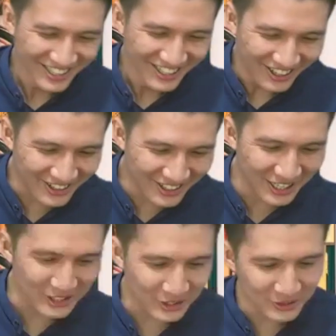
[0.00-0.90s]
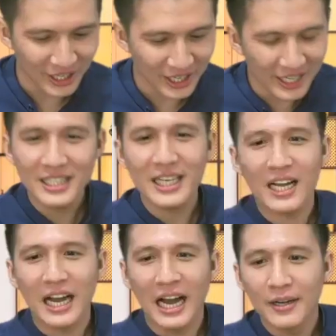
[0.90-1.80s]
okay. Joe
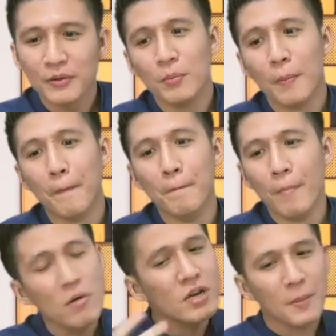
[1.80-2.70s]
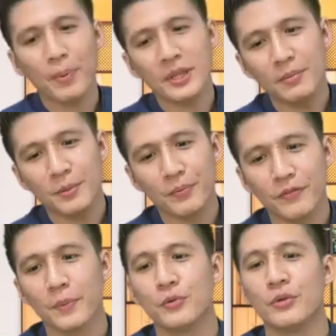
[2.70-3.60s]
Eliaga Monga put up a
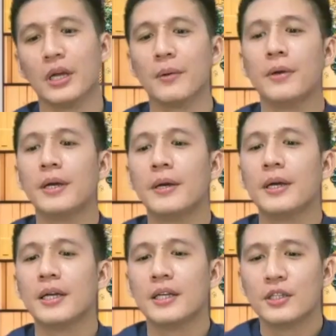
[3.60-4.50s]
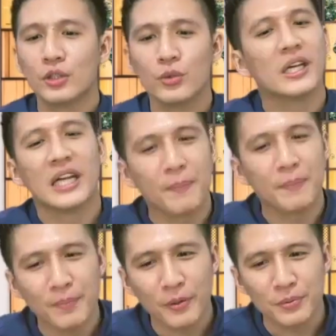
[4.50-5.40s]
prophet to Nabi
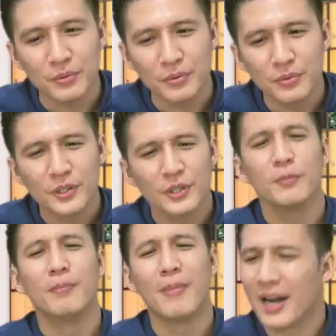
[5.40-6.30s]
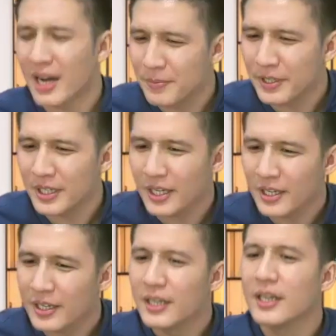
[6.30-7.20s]
Mofu to Marapiti
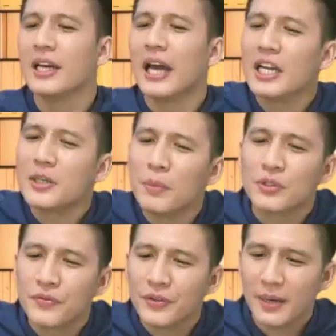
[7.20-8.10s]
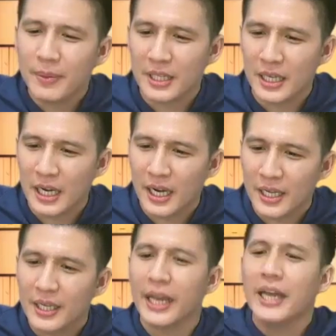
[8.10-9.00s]
atmosphere of a day.
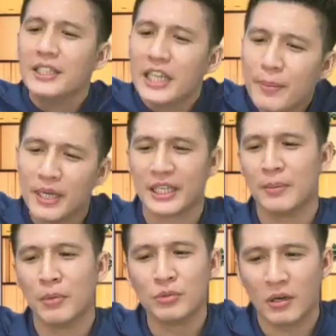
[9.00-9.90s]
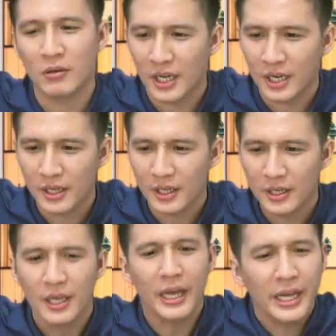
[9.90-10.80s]
A name at a mojo,
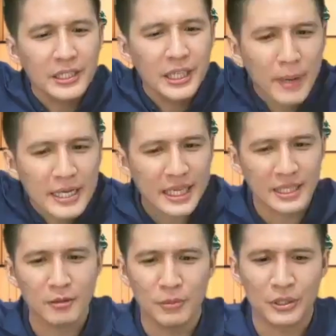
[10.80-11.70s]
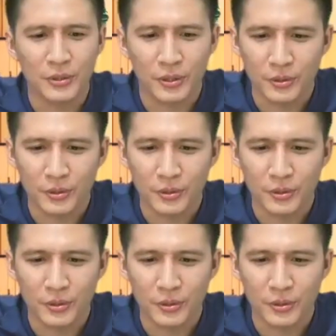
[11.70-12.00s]
a name at Satan Major.